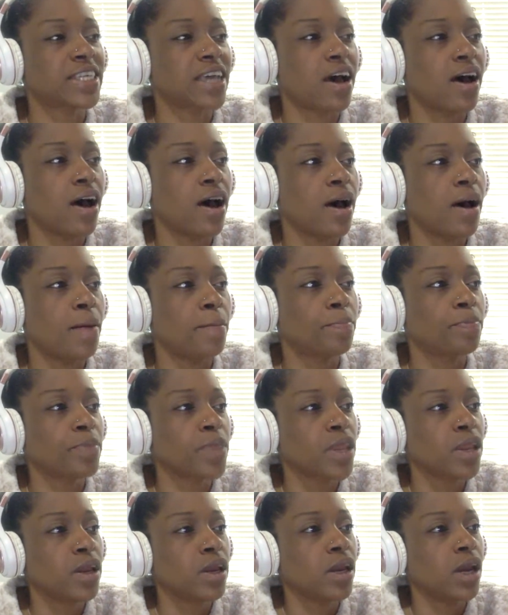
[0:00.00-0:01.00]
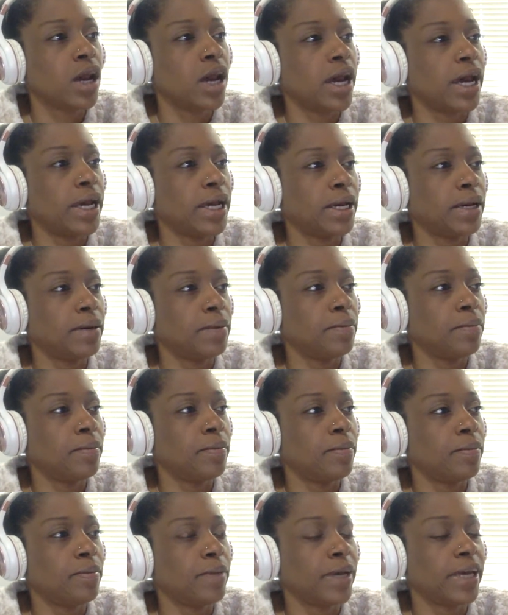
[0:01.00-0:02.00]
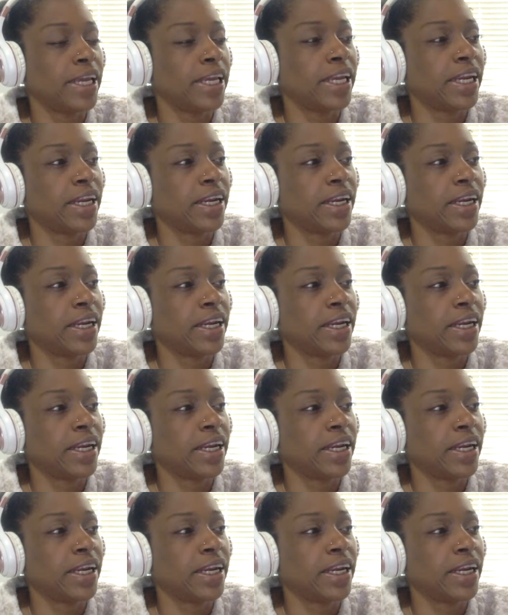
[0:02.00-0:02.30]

But